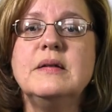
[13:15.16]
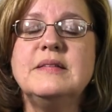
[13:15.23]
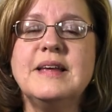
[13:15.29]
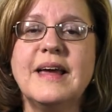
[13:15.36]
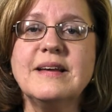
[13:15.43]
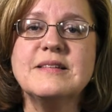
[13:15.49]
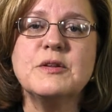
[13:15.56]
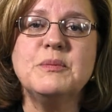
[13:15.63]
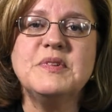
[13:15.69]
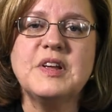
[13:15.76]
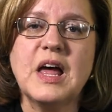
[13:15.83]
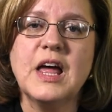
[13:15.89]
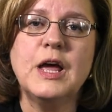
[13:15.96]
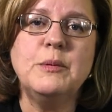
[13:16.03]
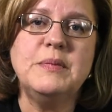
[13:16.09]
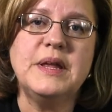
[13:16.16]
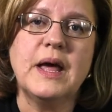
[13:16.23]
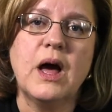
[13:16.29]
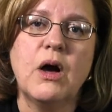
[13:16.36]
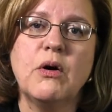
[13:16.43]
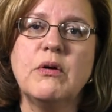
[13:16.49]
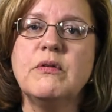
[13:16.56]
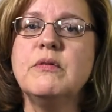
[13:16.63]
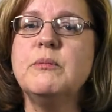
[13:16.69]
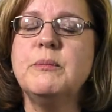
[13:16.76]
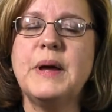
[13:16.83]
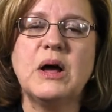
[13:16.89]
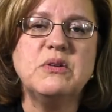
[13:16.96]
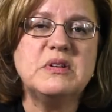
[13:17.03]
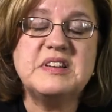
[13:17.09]
Take some time now,
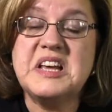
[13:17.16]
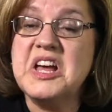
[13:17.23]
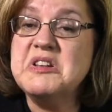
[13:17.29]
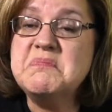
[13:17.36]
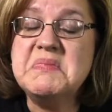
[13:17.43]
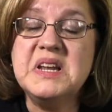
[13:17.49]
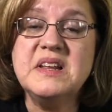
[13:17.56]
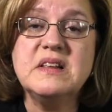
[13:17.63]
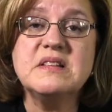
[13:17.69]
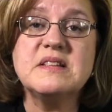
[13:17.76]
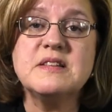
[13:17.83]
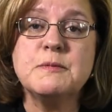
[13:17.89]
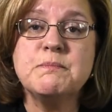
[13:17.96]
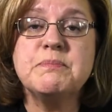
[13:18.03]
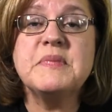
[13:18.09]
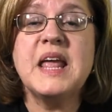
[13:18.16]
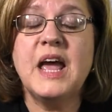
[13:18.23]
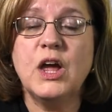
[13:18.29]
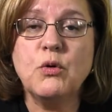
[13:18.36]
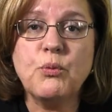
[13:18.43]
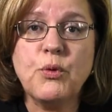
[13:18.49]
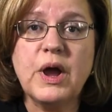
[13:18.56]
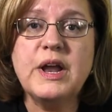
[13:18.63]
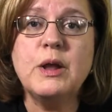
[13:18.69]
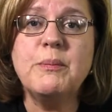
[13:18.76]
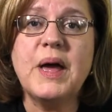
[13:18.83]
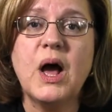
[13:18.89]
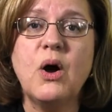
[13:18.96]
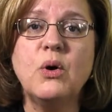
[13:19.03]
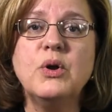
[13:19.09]
about 10 minutes, and write
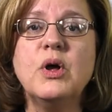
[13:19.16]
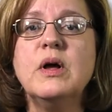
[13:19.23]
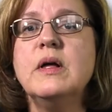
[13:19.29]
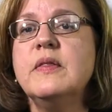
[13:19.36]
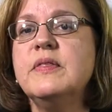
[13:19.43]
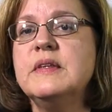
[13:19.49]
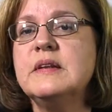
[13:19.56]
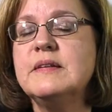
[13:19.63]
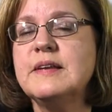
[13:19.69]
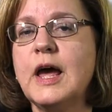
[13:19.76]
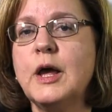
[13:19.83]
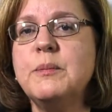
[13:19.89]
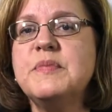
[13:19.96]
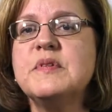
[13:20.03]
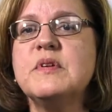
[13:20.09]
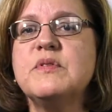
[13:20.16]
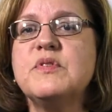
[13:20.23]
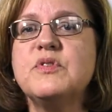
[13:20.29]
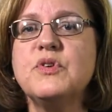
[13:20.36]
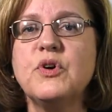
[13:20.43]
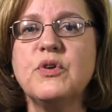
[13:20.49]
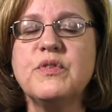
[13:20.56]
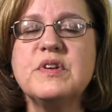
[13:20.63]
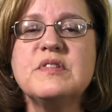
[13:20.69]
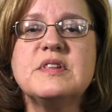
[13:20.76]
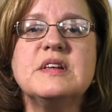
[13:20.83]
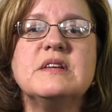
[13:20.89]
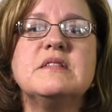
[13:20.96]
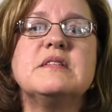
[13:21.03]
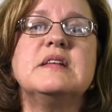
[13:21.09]
about the types of
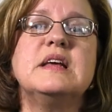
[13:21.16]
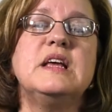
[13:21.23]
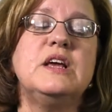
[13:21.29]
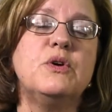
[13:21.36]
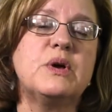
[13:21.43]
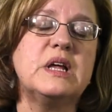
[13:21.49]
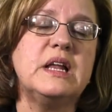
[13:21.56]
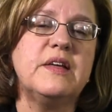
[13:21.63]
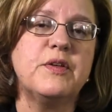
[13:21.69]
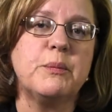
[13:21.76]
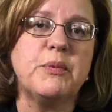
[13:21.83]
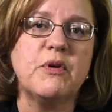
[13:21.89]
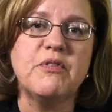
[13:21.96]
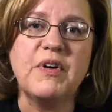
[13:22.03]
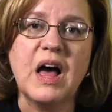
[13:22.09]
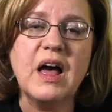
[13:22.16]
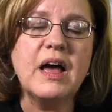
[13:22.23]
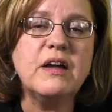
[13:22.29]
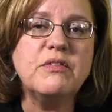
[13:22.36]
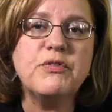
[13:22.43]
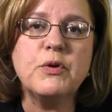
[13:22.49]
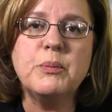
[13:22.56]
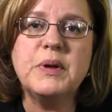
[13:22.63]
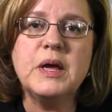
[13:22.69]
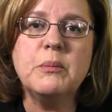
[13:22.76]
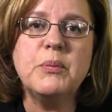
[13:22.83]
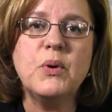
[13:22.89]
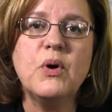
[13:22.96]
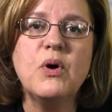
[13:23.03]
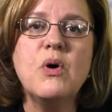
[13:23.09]
services that you can either provide for
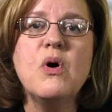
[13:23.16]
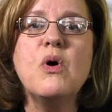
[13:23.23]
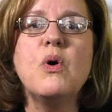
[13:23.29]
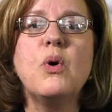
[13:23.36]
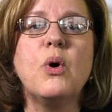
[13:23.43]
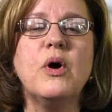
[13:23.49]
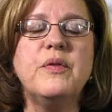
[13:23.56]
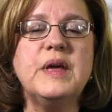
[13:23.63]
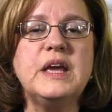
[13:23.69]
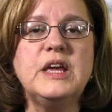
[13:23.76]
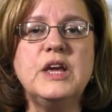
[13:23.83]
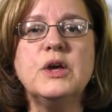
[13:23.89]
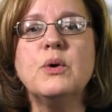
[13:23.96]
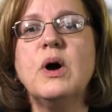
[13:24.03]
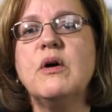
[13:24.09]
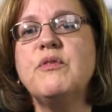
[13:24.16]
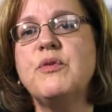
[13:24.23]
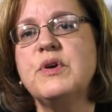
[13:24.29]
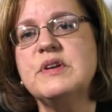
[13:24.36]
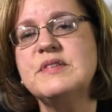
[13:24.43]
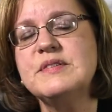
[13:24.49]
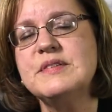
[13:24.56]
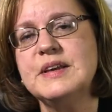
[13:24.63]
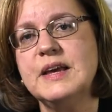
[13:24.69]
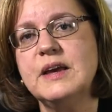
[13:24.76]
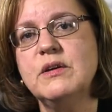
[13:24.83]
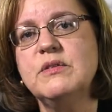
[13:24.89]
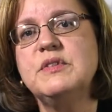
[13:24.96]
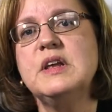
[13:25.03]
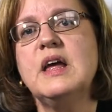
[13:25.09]
people or that you have
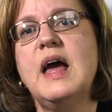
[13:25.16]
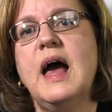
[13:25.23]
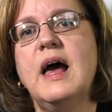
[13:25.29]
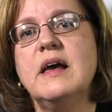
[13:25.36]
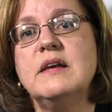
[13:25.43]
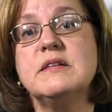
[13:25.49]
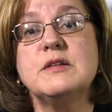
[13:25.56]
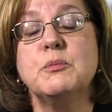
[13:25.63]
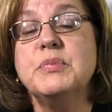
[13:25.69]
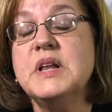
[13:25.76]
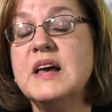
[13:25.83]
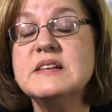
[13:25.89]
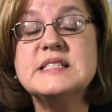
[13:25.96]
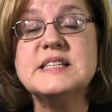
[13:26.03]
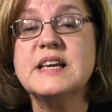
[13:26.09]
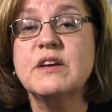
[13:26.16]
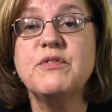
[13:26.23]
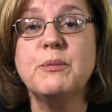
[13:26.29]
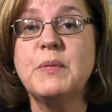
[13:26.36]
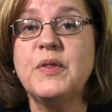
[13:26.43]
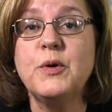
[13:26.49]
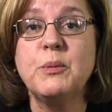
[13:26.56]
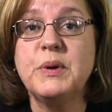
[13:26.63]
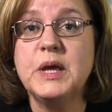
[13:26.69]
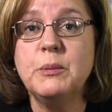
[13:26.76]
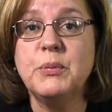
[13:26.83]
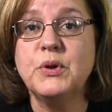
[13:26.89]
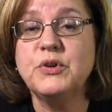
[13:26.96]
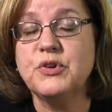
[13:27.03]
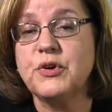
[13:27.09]
received as a blessing from other
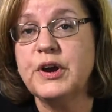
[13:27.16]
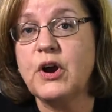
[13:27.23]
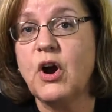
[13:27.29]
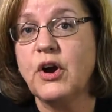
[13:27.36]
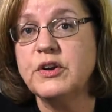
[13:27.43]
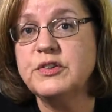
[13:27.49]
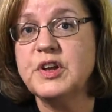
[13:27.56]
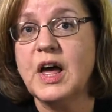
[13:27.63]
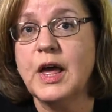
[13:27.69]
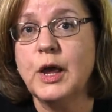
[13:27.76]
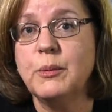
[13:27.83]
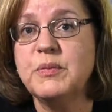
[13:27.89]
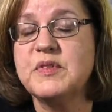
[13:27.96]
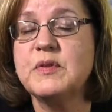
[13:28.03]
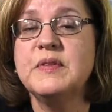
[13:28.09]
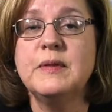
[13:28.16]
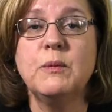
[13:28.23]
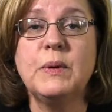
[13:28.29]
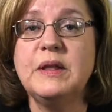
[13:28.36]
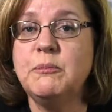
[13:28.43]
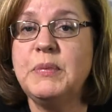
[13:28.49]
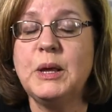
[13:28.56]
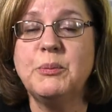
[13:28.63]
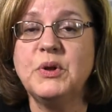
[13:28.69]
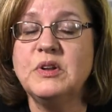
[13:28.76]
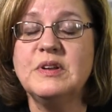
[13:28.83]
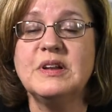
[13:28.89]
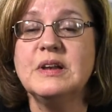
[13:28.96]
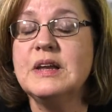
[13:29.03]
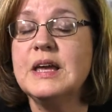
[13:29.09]
people during hard times when people
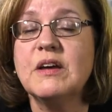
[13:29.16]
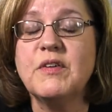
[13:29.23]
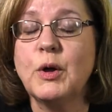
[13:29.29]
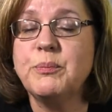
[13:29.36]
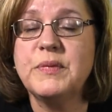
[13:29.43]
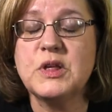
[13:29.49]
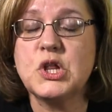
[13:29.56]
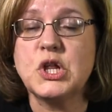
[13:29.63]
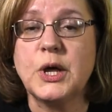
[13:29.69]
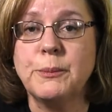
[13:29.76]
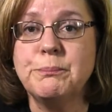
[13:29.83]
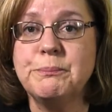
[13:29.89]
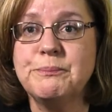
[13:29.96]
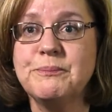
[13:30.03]
didn't give up the ship.